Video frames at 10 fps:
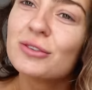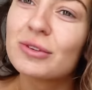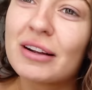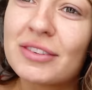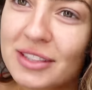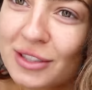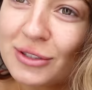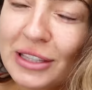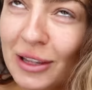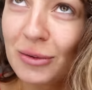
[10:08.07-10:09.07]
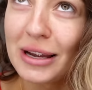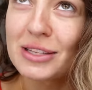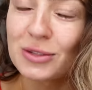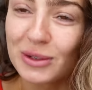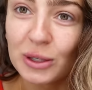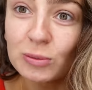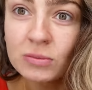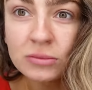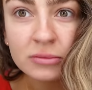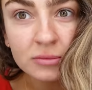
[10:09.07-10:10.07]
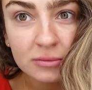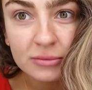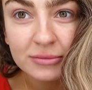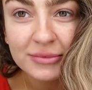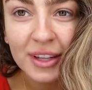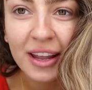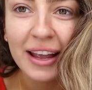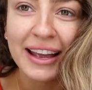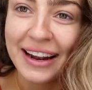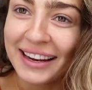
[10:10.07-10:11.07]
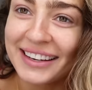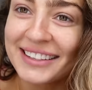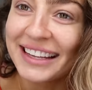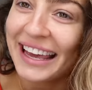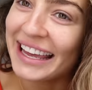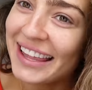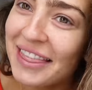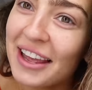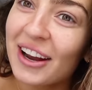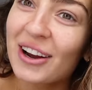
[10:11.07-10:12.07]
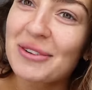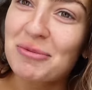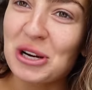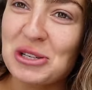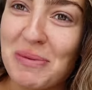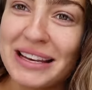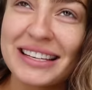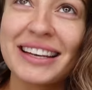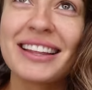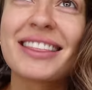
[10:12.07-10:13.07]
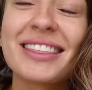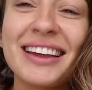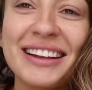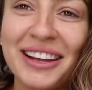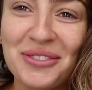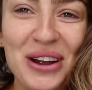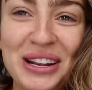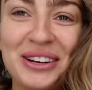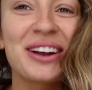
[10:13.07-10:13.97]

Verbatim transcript: Rafa's using the restroom. And I need to get in there and brush my teeth and get ready to